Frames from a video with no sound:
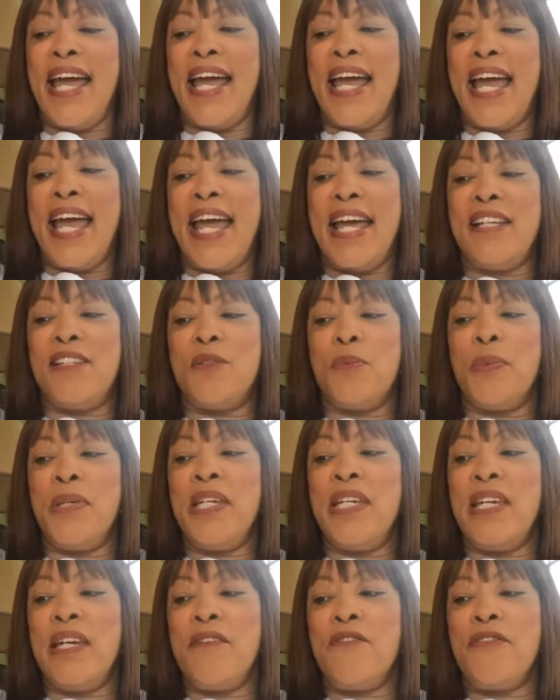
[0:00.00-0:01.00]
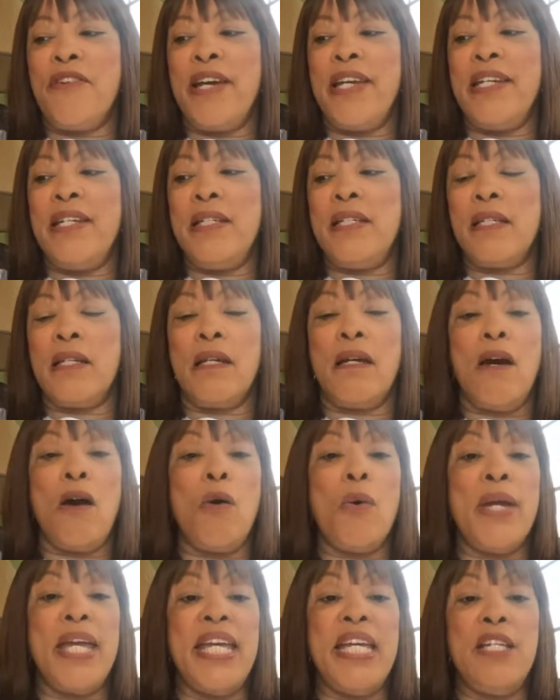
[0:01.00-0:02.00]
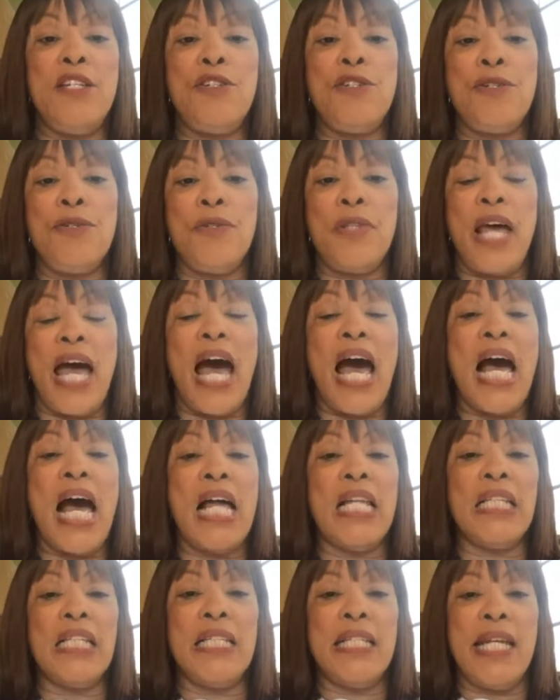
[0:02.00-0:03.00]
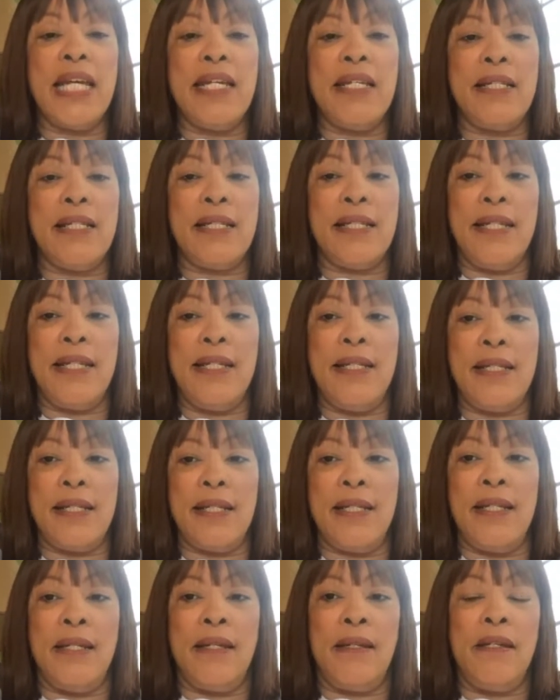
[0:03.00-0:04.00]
as we get ready to go into the holiday season.